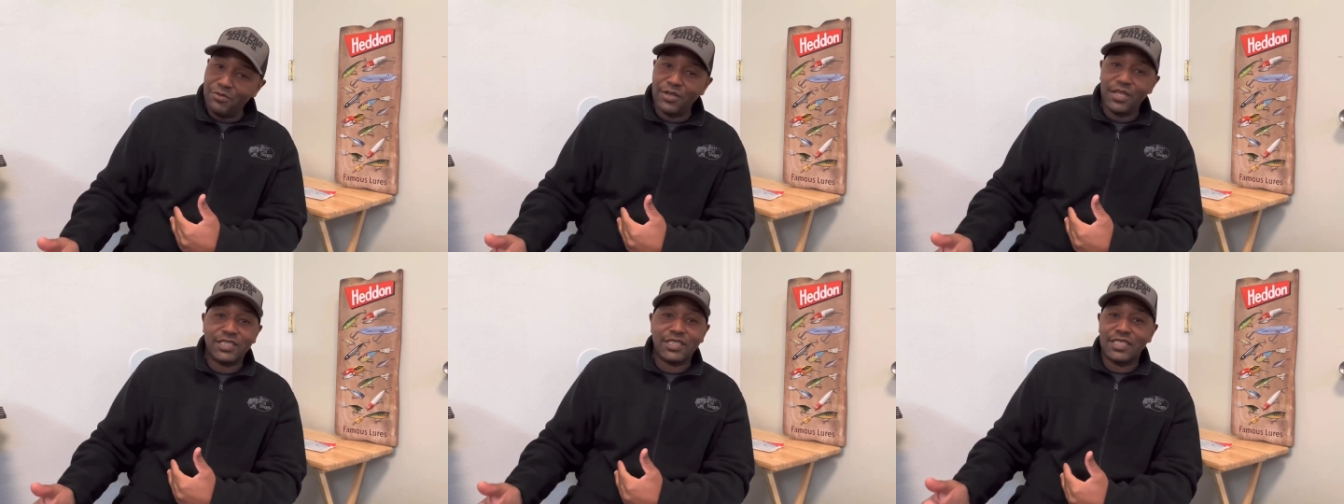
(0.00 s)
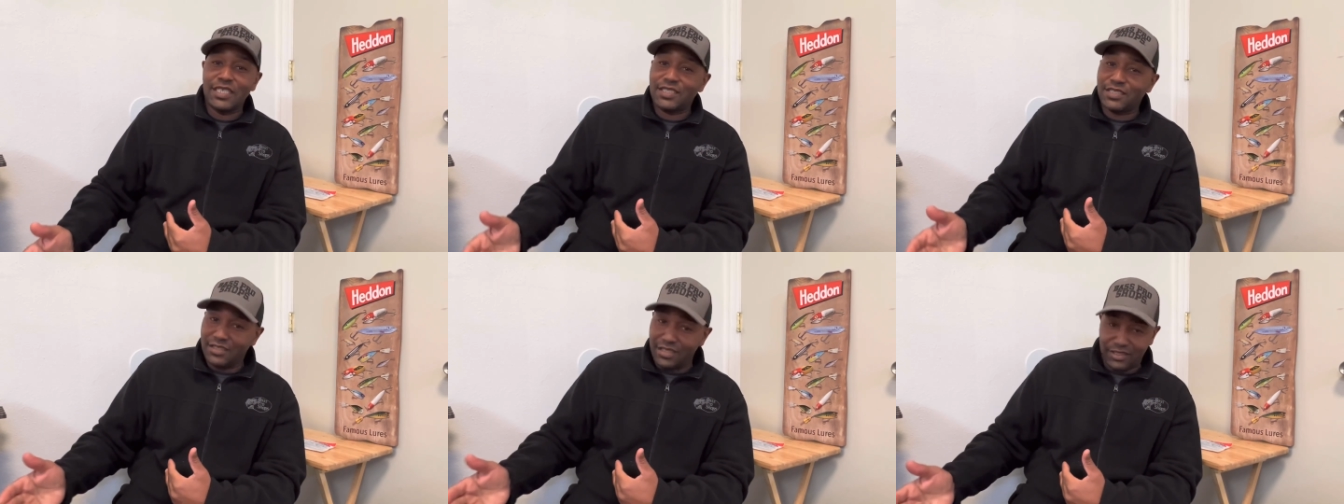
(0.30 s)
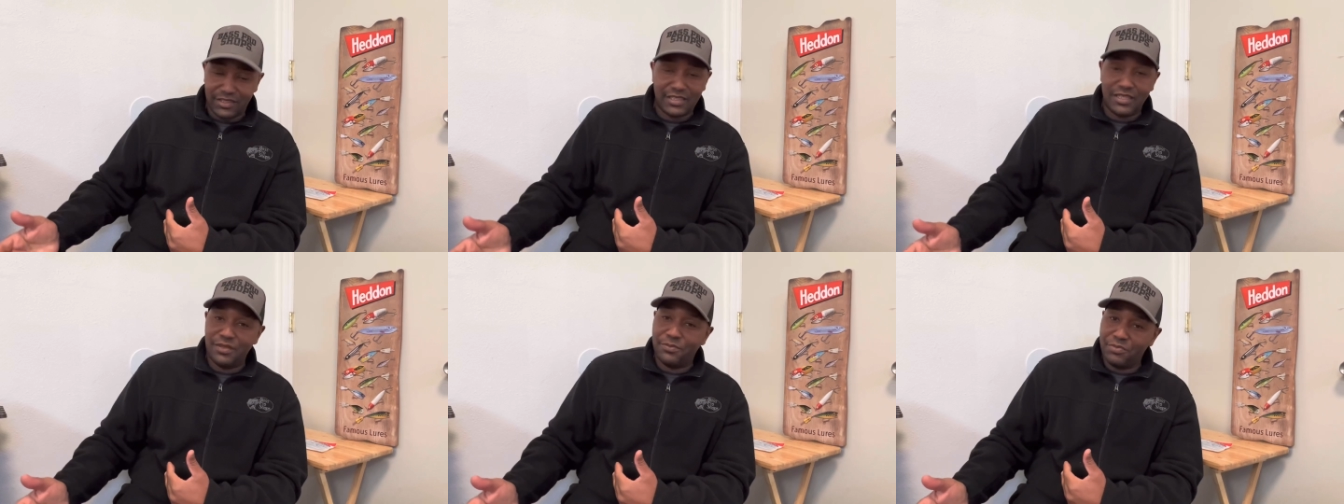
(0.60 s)
when I say
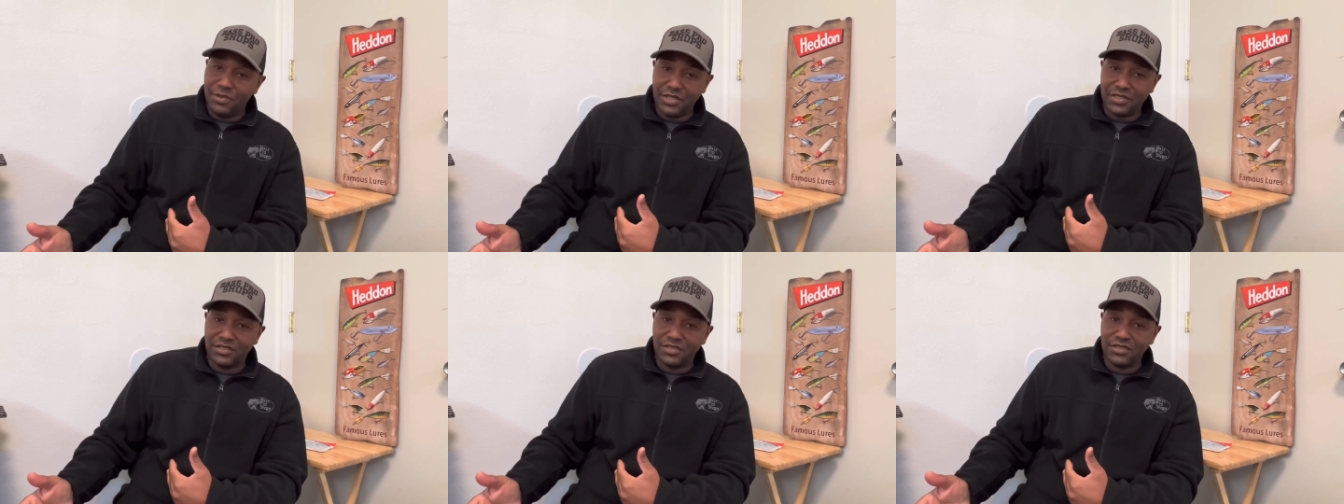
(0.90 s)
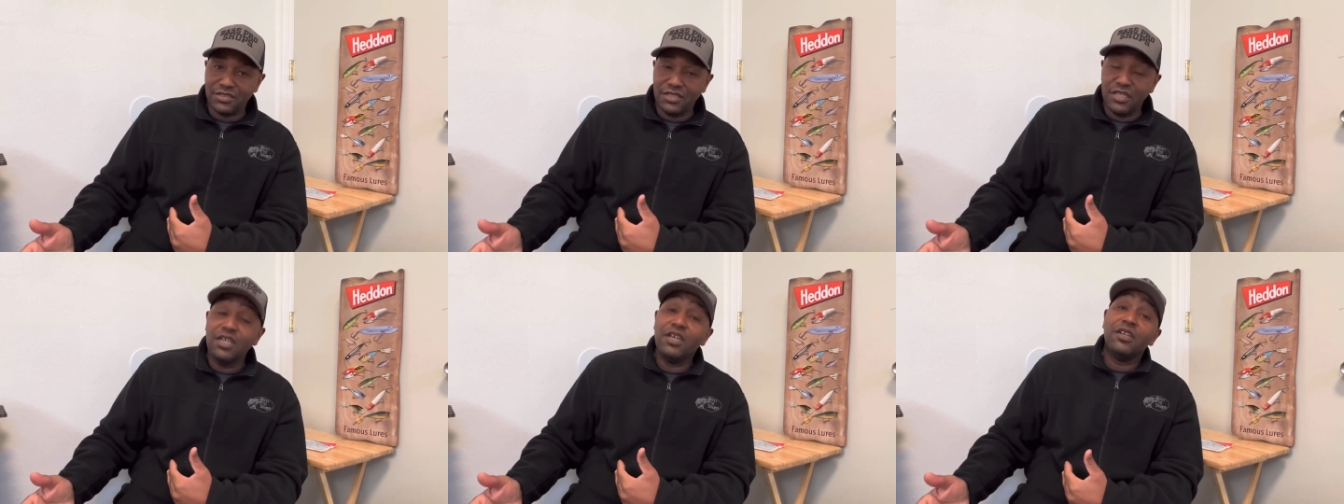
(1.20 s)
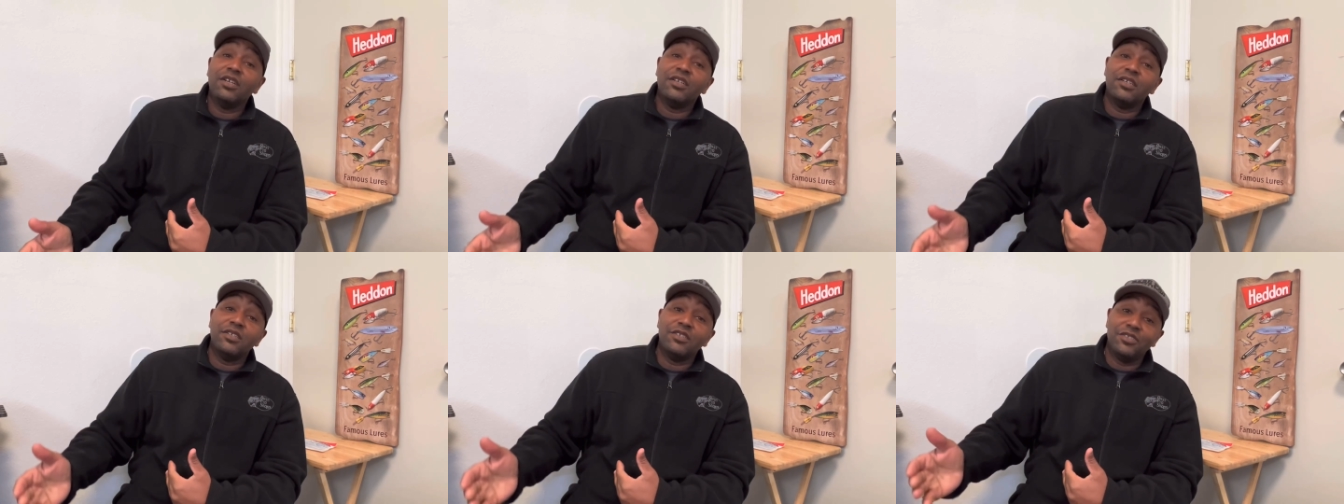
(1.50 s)
sunset pictures.
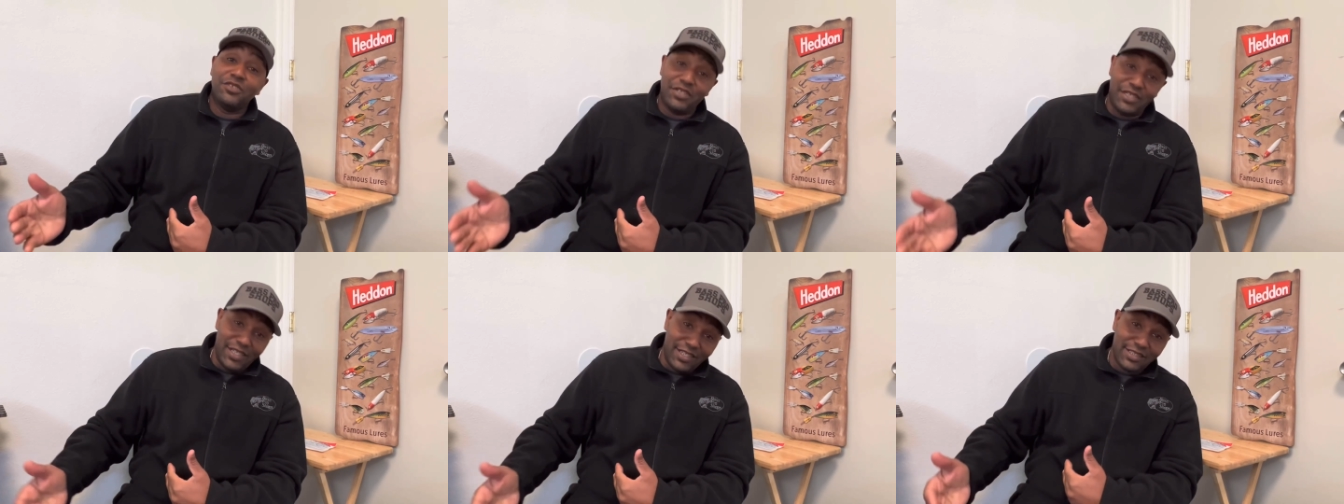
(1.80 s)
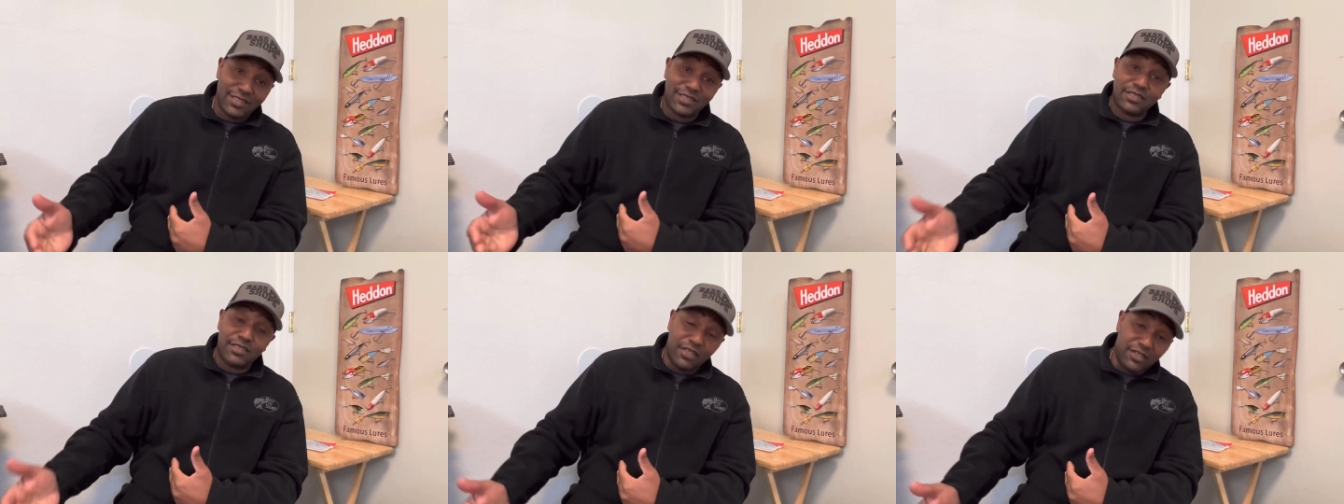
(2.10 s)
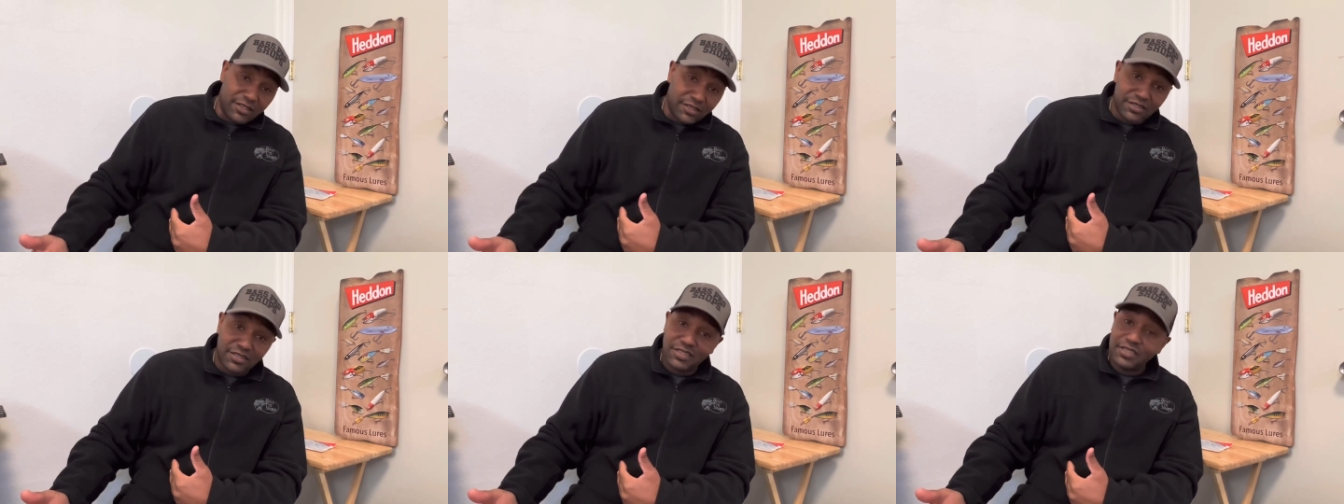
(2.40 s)
You're getting
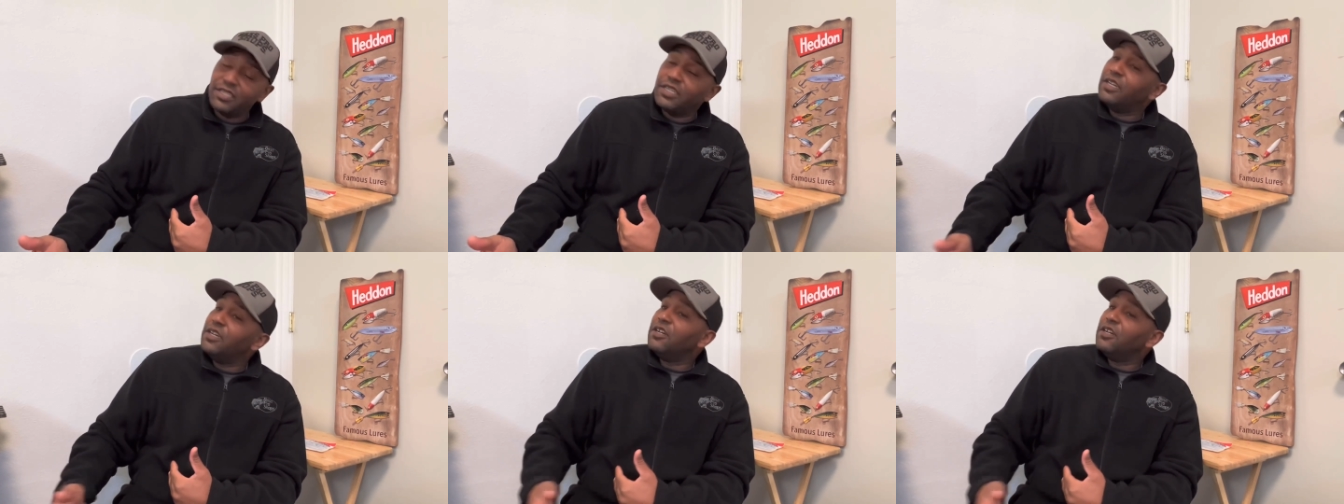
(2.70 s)
skunked.